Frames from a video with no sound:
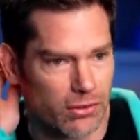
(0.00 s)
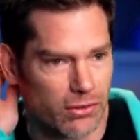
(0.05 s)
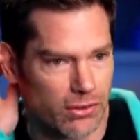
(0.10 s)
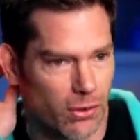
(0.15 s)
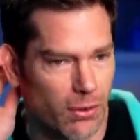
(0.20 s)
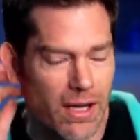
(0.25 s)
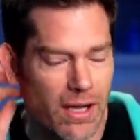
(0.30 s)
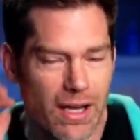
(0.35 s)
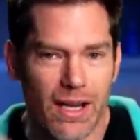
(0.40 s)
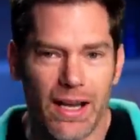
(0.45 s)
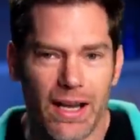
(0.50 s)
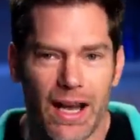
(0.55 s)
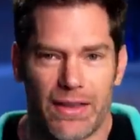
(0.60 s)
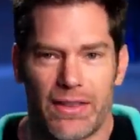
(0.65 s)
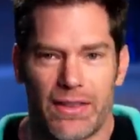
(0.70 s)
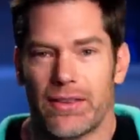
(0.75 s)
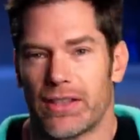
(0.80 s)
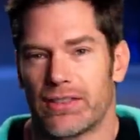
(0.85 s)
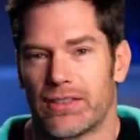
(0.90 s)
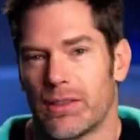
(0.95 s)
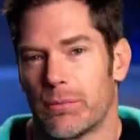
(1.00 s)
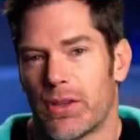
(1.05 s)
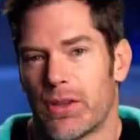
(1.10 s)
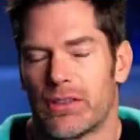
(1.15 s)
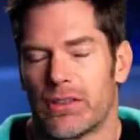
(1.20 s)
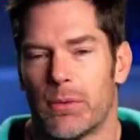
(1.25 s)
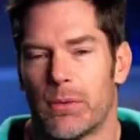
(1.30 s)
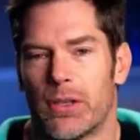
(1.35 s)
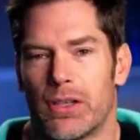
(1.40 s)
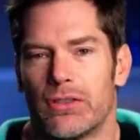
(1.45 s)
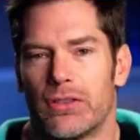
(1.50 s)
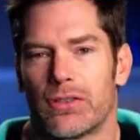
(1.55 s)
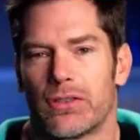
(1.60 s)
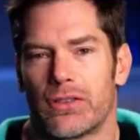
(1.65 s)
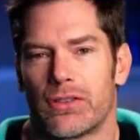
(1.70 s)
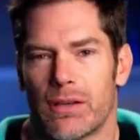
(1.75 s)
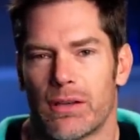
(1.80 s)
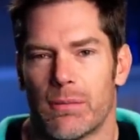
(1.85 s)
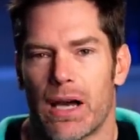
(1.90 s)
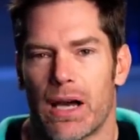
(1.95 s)
So I think that's something that's been
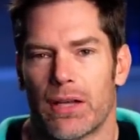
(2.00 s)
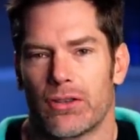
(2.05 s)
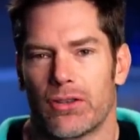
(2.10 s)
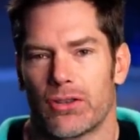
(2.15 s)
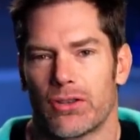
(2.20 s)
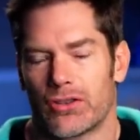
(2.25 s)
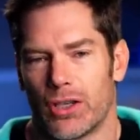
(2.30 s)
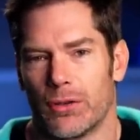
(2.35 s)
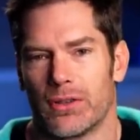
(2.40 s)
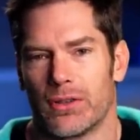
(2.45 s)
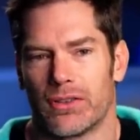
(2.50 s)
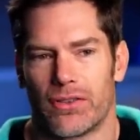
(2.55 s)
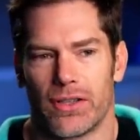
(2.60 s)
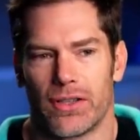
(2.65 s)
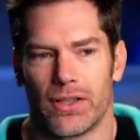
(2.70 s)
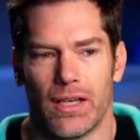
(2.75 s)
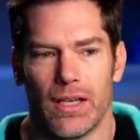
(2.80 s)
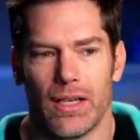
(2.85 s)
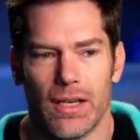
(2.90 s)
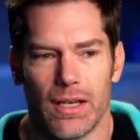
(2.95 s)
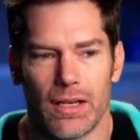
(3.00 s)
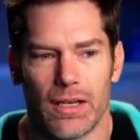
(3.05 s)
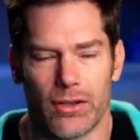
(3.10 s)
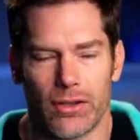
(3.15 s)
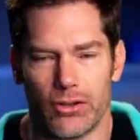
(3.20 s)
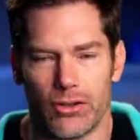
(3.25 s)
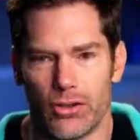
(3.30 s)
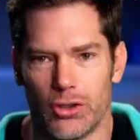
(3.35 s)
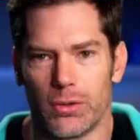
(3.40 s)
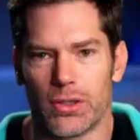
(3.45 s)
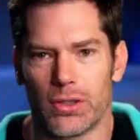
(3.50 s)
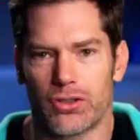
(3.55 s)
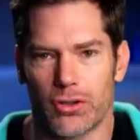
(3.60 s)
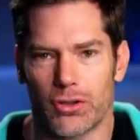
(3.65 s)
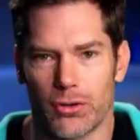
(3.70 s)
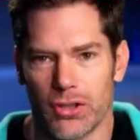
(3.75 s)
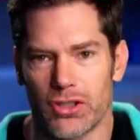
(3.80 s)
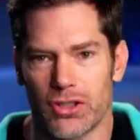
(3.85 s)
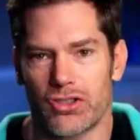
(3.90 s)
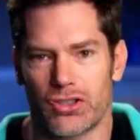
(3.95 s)
interesting about the show is the the Jewish
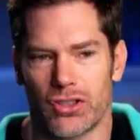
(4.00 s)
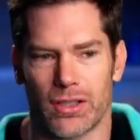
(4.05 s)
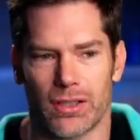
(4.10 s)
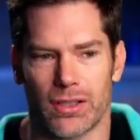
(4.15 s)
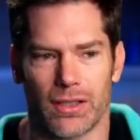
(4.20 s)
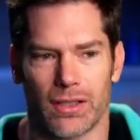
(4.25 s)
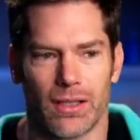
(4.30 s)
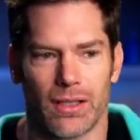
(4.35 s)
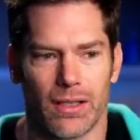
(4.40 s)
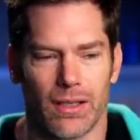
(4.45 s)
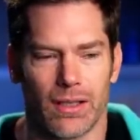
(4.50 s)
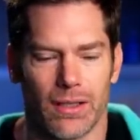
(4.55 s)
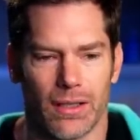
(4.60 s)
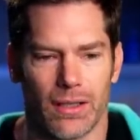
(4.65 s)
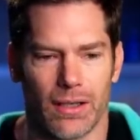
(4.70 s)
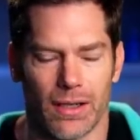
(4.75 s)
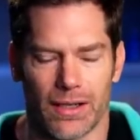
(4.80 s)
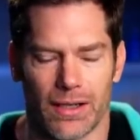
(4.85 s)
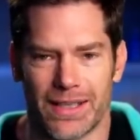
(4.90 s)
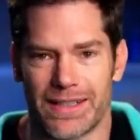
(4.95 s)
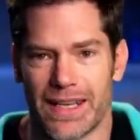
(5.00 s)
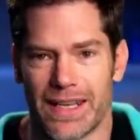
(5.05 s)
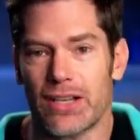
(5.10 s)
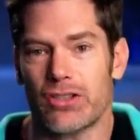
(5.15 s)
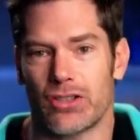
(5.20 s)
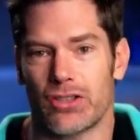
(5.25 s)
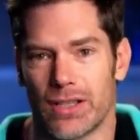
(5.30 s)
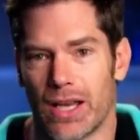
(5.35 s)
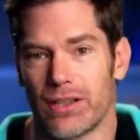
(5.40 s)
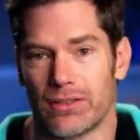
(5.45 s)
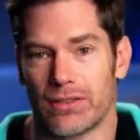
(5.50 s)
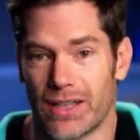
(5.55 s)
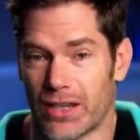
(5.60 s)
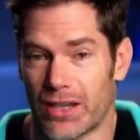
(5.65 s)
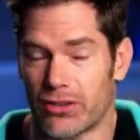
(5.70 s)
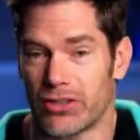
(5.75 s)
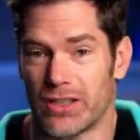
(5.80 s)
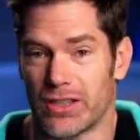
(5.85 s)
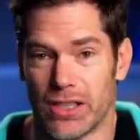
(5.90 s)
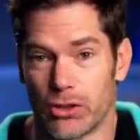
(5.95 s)
Christian uh, connection has
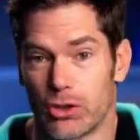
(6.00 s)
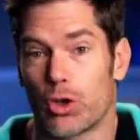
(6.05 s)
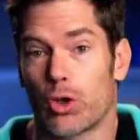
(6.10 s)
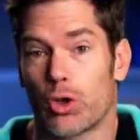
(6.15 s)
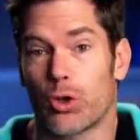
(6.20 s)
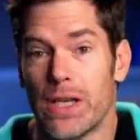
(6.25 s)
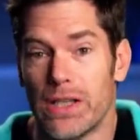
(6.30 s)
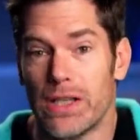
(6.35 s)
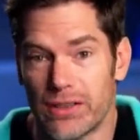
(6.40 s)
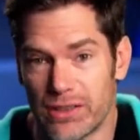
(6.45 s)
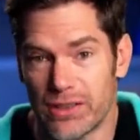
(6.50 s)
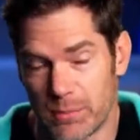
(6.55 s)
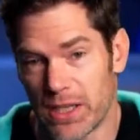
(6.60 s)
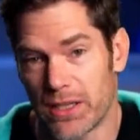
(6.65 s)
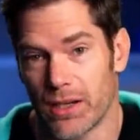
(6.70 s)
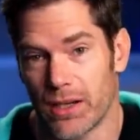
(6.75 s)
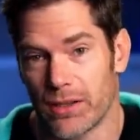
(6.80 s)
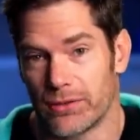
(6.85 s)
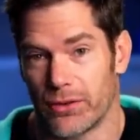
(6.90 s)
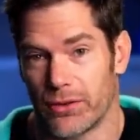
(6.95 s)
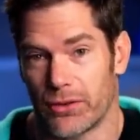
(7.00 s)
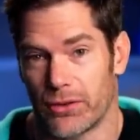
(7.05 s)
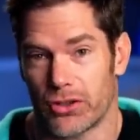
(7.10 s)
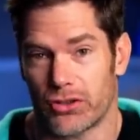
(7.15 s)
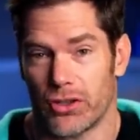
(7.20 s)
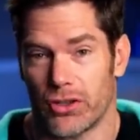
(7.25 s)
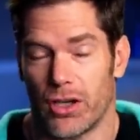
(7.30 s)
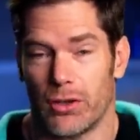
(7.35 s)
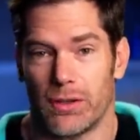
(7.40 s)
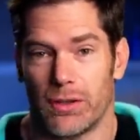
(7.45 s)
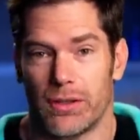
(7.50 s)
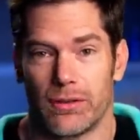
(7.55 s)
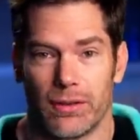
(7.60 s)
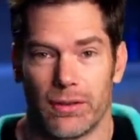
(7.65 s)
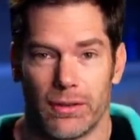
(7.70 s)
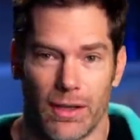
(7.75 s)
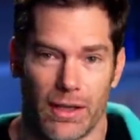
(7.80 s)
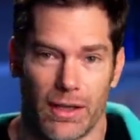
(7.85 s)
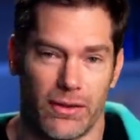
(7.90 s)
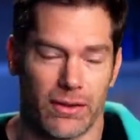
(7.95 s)
actually increased because of the show.
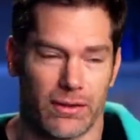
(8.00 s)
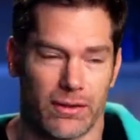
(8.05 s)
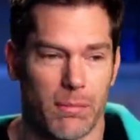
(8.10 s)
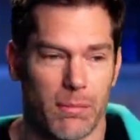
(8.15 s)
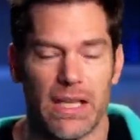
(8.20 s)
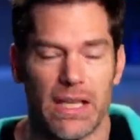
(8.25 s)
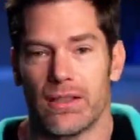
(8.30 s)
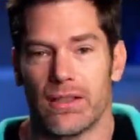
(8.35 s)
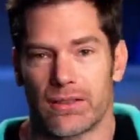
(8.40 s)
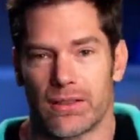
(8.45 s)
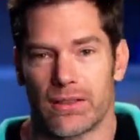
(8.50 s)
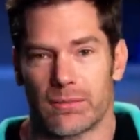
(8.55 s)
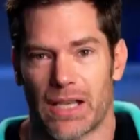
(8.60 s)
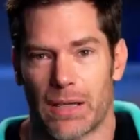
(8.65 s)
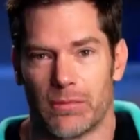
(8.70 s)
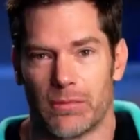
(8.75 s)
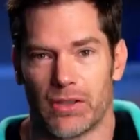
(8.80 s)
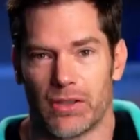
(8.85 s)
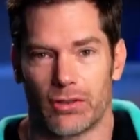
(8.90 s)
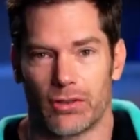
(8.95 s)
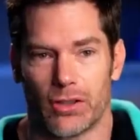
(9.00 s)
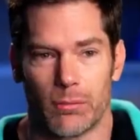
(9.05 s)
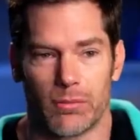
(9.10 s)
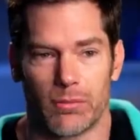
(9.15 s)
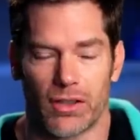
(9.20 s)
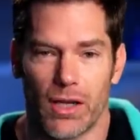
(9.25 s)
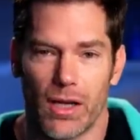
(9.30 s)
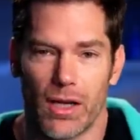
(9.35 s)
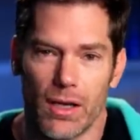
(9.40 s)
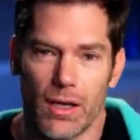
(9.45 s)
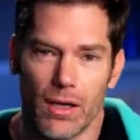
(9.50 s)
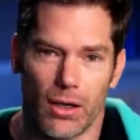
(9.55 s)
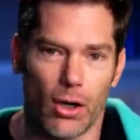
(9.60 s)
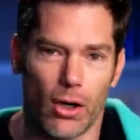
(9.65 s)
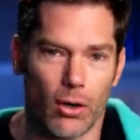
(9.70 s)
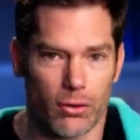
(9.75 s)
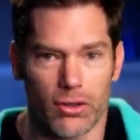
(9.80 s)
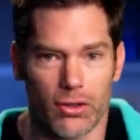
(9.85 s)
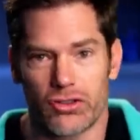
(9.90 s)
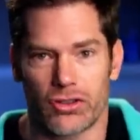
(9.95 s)
And I think the media sometimes assumes,
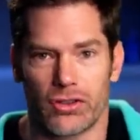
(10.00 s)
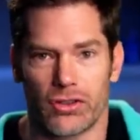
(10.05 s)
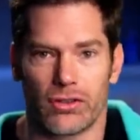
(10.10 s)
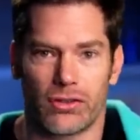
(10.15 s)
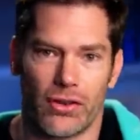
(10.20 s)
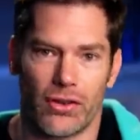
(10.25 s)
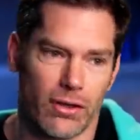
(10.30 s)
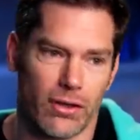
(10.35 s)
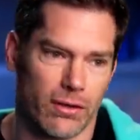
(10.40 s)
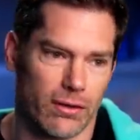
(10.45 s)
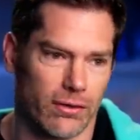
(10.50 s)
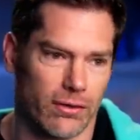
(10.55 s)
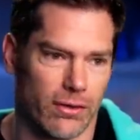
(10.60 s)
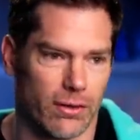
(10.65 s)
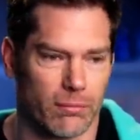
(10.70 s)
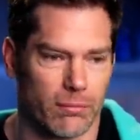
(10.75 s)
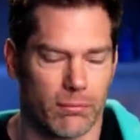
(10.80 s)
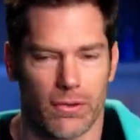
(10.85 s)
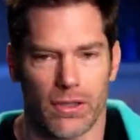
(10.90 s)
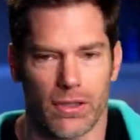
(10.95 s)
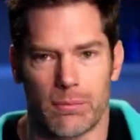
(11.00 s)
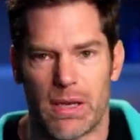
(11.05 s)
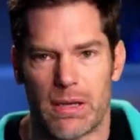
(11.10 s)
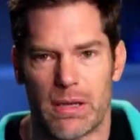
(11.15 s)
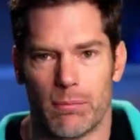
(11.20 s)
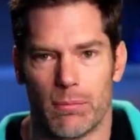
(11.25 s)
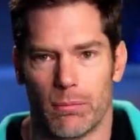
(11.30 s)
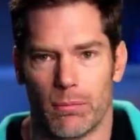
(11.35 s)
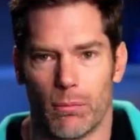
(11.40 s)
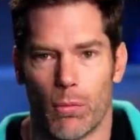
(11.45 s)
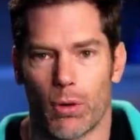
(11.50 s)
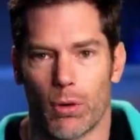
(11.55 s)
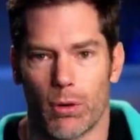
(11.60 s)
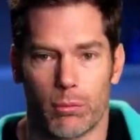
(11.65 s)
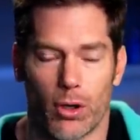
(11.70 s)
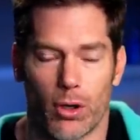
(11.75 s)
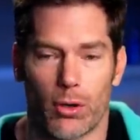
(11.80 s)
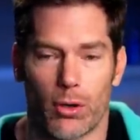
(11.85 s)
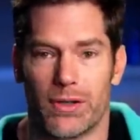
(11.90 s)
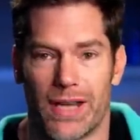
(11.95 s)
oh, Christians they're they're going to be more
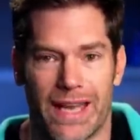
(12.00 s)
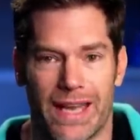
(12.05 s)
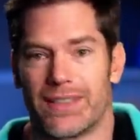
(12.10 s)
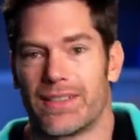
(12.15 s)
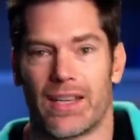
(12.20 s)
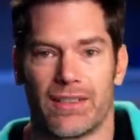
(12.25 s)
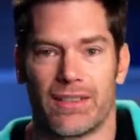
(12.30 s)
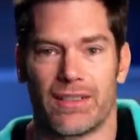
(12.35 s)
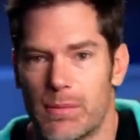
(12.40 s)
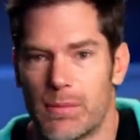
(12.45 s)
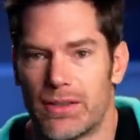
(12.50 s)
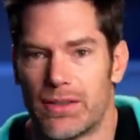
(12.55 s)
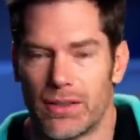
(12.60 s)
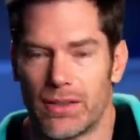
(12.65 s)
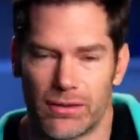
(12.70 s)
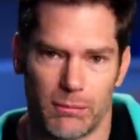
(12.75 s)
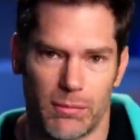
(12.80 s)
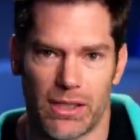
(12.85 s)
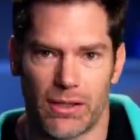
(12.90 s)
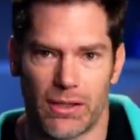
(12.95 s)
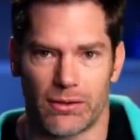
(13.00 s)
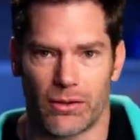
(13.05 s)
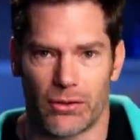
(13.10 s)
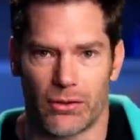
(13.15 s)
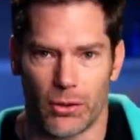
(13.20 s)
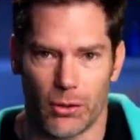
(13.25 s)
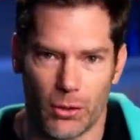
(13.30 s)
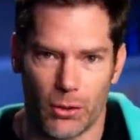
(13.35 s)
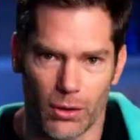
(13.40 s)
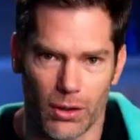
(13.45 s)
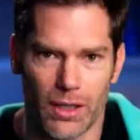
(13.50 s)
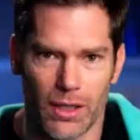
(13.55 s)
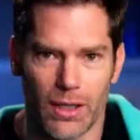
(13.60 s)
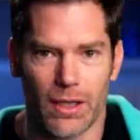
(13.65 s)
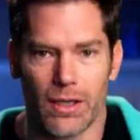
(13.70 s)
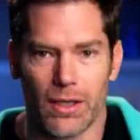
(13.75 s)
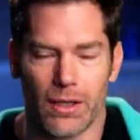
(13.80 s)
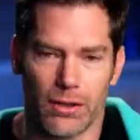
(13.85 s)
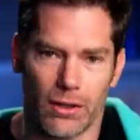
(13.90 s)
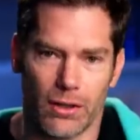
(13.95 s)
prone to anti-Semitism because of the whole
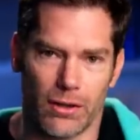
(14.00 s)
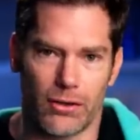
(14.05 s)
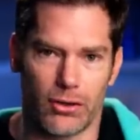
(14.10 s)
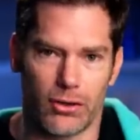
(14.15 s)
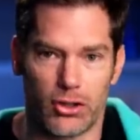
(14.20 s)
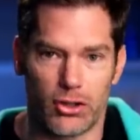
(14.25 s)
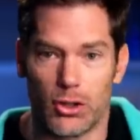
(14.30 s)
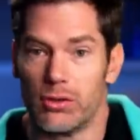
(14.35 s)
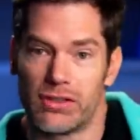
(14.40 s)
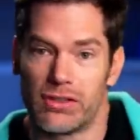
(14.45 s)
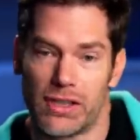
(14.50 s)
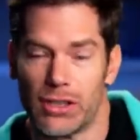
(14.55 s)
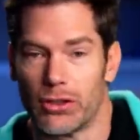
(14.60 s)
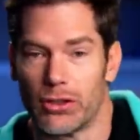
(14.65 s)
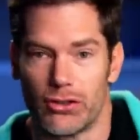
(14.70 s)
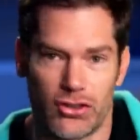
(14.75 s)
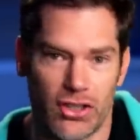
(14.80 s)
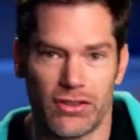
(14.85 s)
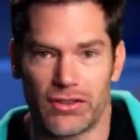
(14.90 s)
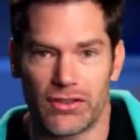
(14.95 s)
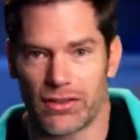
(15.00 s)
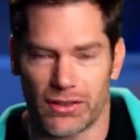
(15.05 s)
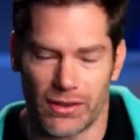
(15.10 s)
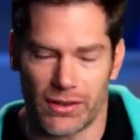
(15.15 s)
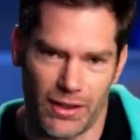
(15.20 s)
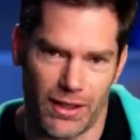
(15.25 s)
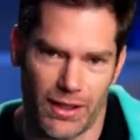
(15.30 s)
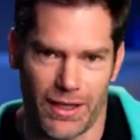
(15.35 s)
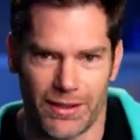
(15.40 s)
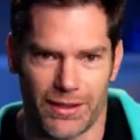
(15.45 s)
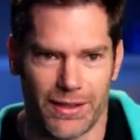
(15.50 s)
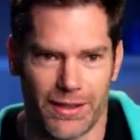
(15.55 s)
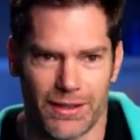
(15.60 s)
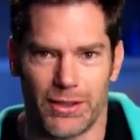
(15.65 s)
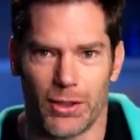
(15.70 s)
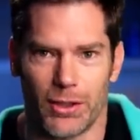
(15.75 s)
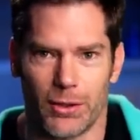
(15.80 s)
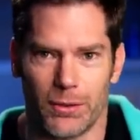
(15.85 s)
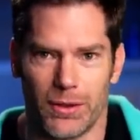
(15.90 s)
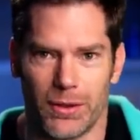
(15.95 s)
uh, the Jews killed Jesus, uh,
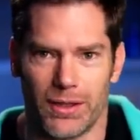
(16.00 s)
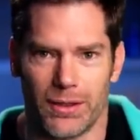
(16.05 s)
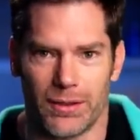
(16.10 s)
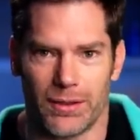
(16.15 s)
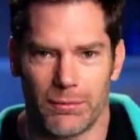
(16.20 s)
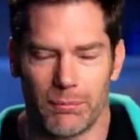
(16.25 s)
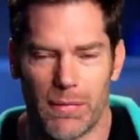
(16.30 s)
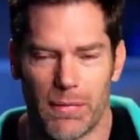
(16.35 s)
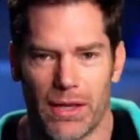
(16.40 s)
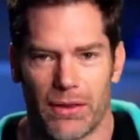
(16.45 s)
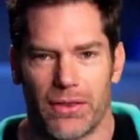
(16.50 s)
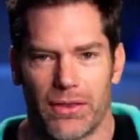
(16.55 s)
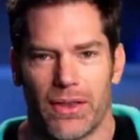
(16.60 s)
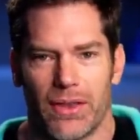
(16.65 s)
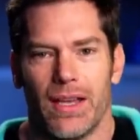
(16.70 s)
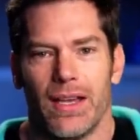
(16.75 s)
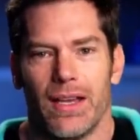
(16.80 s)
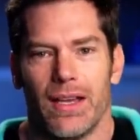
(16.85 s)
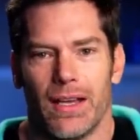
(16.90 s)
you know, uh, myth.